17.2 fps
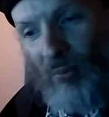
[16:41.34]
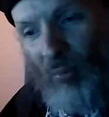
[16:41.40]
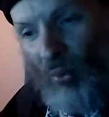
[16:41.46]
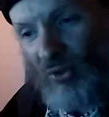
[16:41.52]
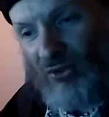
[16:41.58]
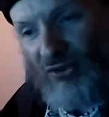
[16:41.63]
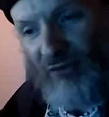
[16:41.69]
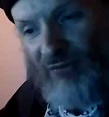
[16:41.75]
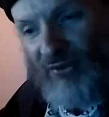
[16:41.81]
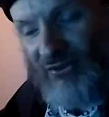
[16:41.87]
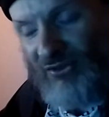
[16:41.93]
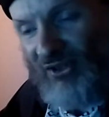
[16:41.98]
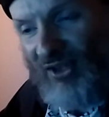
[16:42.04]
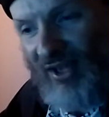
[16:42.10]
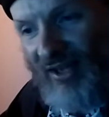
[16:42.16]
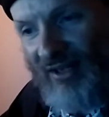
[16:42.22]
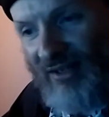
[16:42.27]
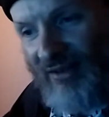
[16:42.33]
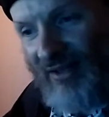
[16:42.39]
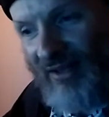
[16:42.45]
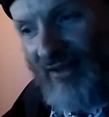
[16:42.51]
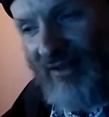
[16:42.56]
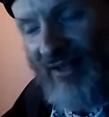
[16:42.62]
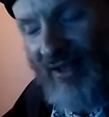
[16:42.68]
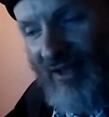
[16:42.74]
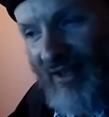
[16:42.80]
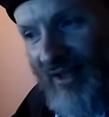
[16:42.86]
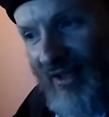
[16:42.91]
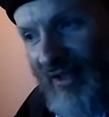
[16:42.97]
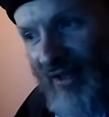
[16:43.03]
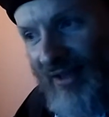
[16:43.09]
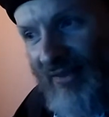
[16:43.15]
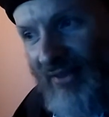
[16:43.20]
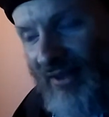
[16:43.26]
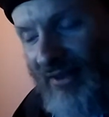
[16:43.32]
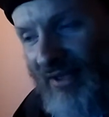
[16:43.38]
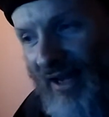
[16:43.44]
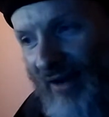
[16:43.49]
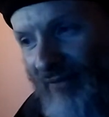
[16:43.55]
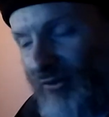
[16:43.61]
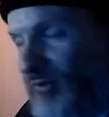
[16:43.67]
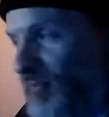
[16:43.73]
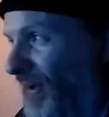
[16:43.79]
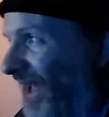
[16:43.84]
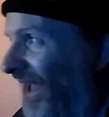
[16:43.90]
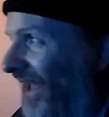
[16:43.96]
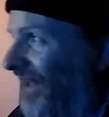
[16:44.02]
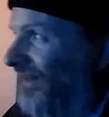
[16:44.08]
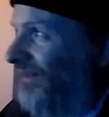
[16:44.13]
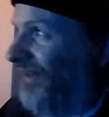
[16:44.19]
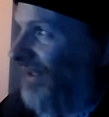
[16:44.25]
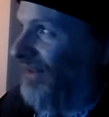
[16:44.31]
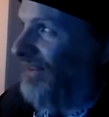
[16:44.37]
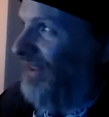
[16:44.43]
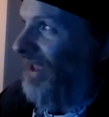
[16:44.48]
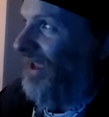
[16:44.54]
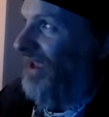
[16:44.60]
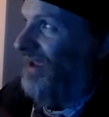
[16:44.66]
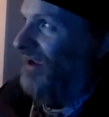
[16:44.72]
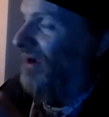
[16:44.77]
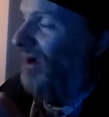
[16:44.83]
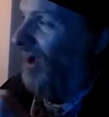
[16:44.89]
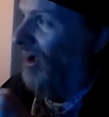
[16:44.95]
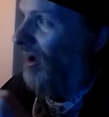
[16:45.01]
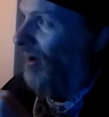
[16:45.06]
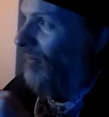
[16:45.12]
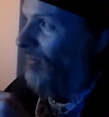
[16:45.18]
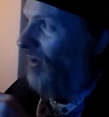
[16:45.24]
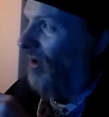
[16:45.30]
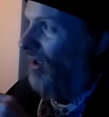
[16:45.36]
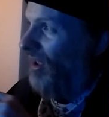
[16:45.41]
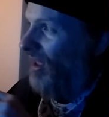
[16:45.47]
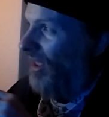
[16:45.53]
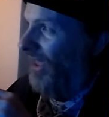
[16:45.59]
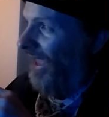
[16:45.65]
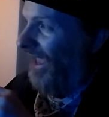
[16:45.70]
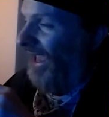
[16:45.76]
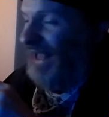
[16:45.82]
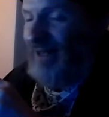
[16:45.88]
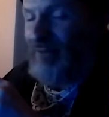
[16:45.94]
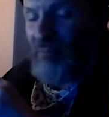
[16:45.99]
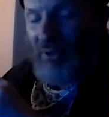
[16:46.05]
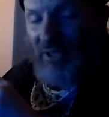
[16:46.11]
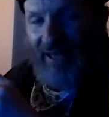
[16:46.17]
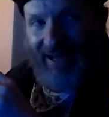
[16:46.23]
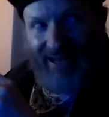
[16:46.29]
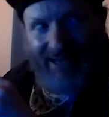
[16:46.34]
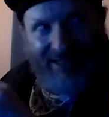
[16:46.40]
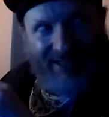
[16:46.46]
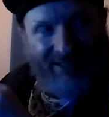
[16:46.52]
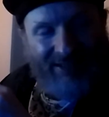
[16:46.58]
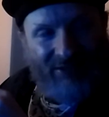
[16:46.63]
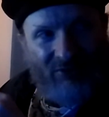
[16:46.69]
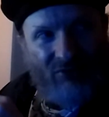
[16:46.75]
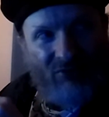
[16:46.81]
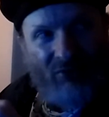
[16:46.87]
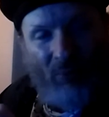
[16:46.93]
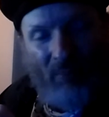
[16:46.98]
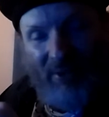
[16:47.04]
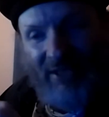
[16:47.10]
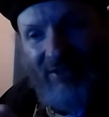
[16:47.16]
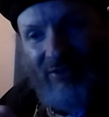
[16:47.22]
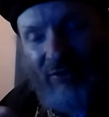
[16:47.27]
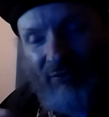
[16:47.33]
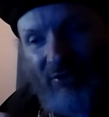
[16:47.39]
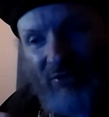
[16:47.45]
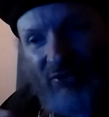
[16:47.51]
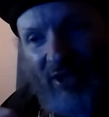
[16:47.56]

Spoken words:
more sophisticated than the average band. And they had played in so many different